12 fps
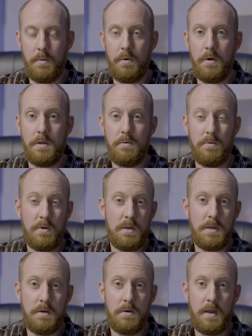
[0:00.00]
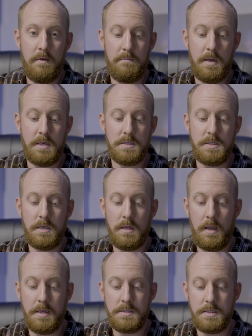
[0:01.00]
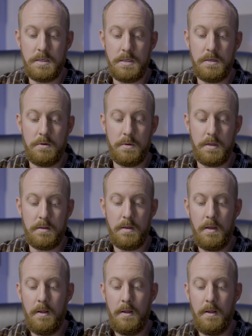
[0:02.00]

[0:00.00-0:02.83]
where you really don't have many city lights to deal with.